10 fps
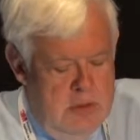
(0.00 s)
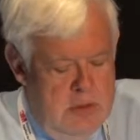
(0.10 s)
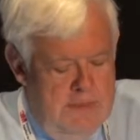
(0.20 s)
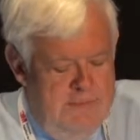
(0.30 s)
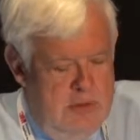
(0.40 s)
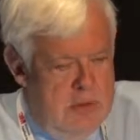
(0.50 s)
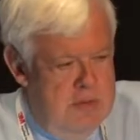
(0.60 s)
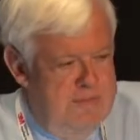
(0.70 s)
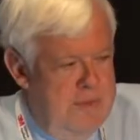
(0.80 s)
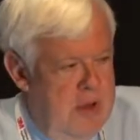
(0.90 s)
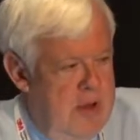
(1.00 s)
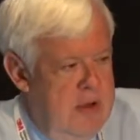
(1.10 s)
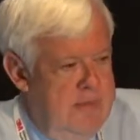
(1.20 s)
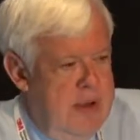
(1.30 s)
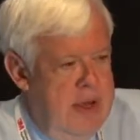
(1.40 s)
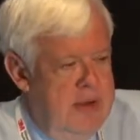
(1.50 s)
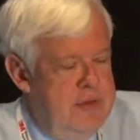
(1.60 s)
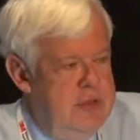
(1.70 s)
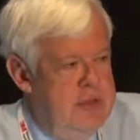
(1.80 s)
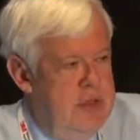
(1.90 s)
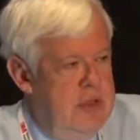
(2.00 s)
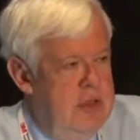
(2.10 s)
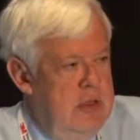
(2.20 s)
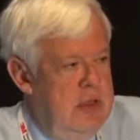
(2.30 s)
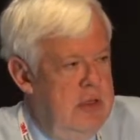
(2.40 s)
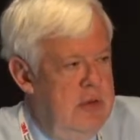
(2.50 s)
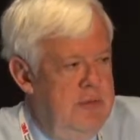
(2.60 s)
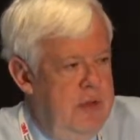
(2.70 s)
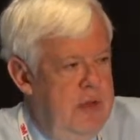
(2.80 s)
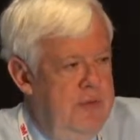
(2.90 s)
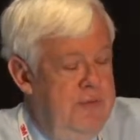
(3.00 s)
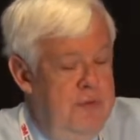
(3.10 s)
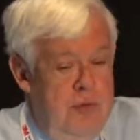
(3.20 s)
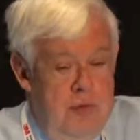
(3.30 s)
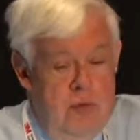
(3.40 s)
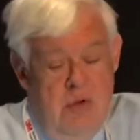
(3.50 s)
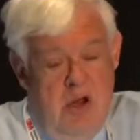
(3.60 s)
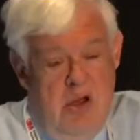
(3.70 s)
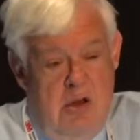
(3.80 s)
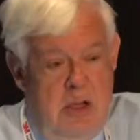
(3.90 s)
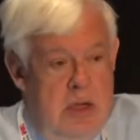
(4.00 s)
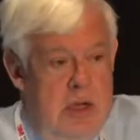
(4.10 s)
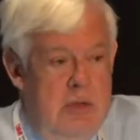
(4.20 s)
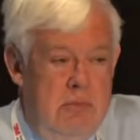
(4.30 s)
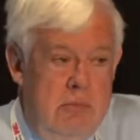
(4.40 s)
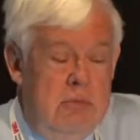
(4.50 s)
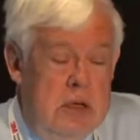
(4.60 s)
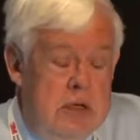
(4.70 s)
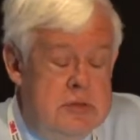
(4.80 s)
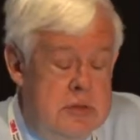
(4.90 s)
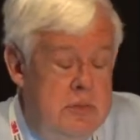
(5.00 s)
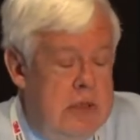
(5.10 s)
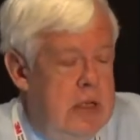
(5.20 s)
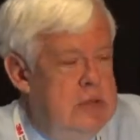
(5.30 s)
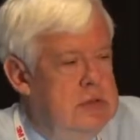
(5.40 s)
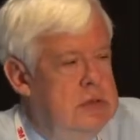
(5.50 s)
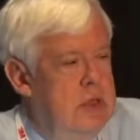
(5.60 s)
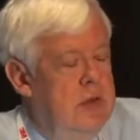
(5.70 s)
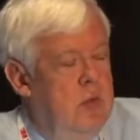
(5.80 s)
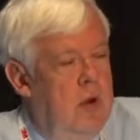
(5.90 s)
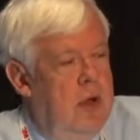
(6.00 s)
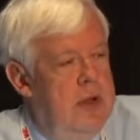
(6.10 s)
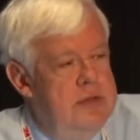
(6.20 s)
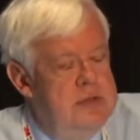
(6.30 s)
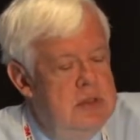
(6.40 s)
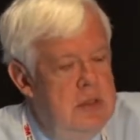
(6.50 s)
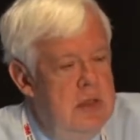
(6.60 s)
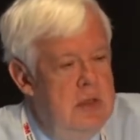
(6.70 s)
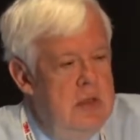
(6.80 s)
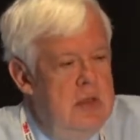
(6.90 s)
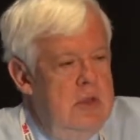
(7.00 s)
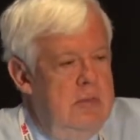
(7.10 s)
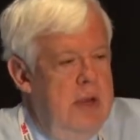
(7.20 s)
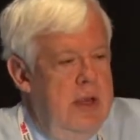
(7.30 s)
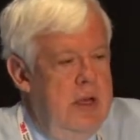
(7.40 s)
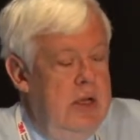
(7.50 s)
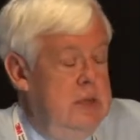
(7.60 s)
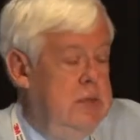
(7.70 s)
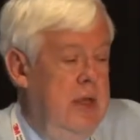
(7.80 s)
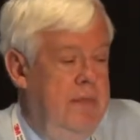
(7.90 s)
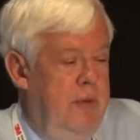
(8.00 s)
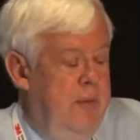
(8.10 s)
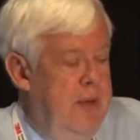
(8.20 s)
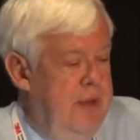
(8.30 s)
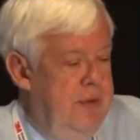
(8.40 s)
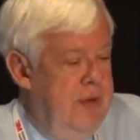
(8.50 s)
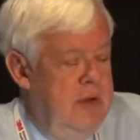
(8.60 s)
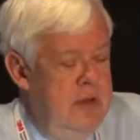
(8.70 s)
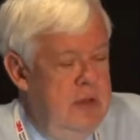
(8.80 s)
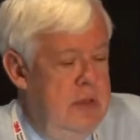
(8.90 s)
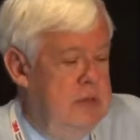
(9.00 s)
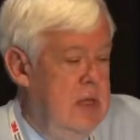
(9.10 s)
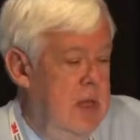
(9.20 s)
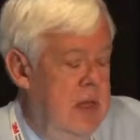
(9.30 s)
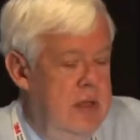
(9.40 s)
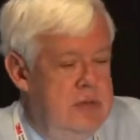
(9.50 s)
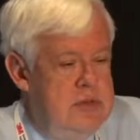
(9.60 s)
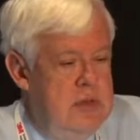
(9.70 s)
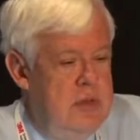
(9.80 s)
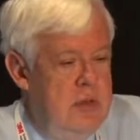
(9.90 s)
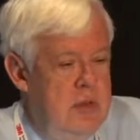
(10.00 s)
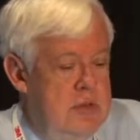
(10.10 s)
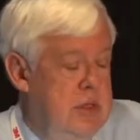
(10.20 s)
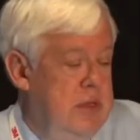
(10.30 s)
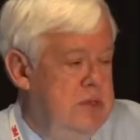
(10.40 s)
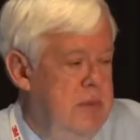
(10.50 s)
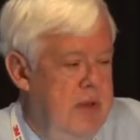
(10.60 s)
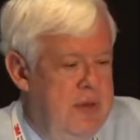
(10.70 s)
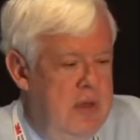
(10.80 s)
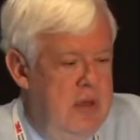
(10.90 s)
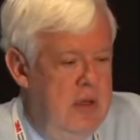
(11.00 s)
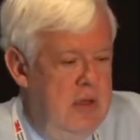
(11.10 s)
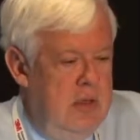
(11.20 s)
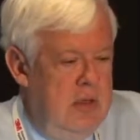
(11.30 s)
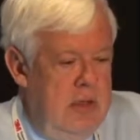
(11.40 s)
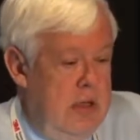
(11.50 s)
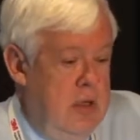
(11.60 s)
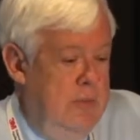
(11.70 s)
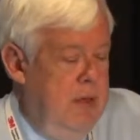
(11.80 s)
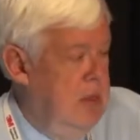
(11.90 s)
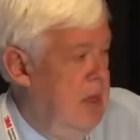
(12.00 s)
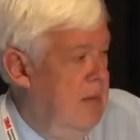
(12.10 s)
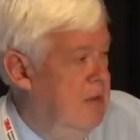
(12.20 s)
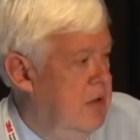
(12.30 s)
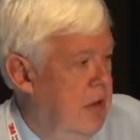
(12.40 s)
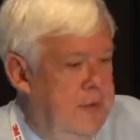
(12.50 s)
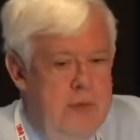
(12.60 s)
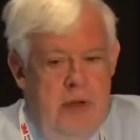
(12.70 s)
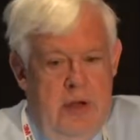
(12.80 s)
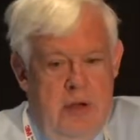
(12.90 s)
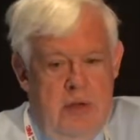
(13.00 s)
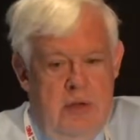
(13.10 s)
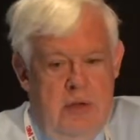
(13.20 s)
if you can find a pathogen in a, in a food ready to eat, and in some cases otherwise, by any sample method, size, or test method, it could be deemed adulterated.